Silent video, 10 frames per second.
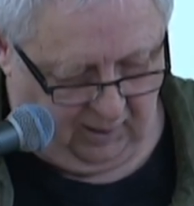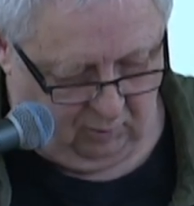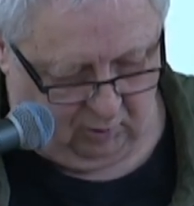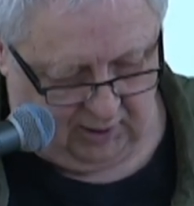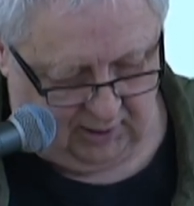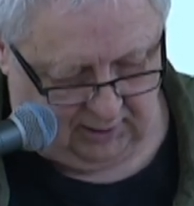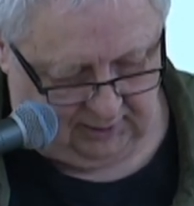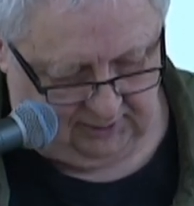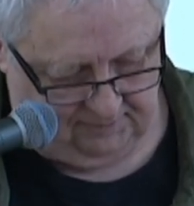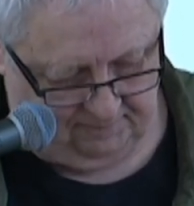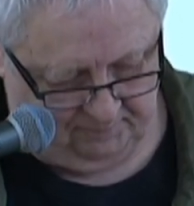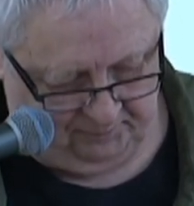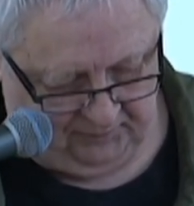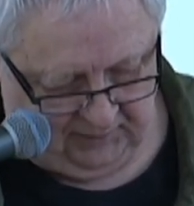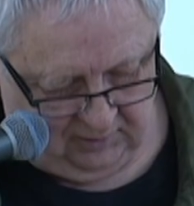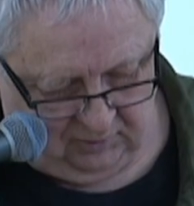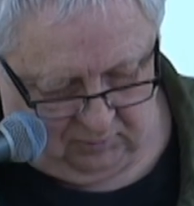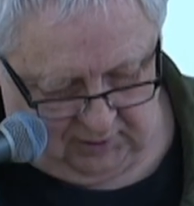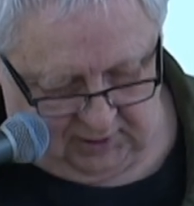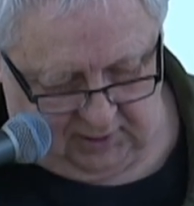Well,
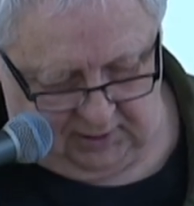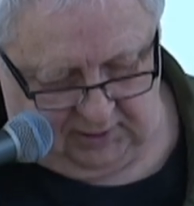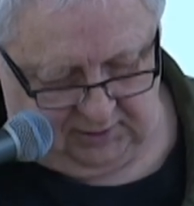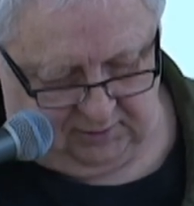we didn't need